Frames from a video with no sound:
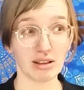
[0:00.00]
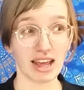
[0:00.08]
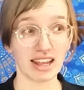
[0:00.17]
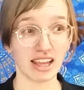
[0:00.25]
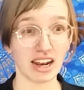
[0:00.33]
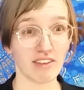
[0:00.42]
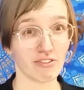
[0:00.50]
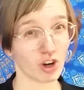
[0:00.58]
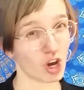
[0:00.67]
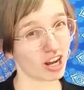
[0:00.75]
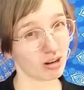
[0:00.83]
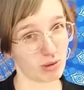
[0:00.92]
and then I
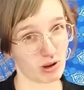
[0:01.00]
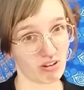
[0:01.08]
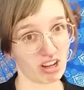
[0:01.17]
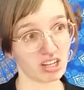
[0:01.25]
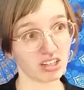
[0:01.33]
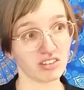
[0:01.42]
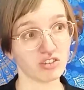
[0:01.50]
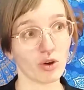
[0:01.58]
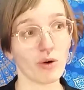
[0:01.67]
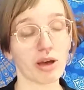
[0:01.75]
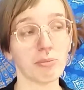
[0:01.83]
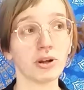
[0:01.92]
forgot about it.
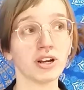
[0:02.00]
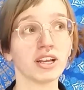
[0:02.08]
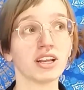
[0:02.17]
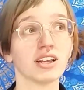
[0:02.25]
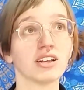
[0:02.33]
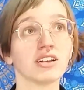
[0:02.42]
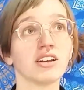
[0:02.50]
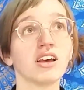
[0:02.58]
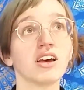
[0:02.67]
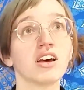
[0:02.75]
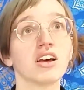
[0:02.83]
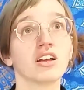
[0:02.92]
So I put it in
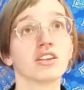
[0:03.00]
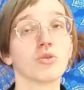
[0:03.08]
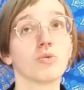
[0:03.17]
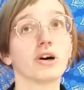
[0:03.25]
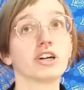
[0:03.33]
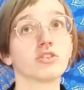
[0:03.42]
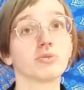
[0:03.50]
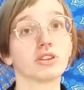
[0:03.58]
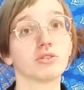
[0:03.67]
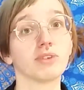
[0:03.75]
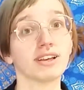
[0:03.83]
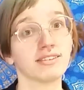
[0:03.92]
the wash
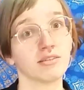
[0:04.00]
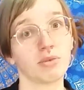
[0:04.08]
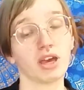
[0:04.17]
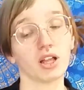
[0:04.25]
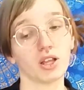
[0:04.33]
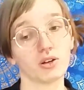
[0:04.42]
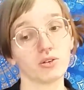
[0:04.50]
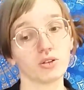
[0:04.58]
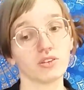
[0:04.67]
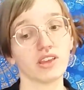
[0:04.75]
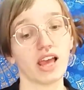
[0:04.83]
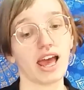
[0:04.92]
with the rest of my
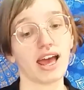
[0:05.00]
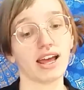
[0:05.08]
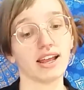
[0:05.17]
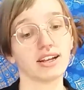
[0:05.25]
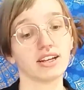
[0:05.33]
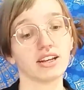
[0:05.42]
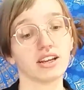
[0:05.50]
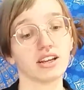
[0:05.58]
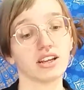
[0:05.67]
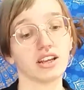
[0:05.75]
clothes, and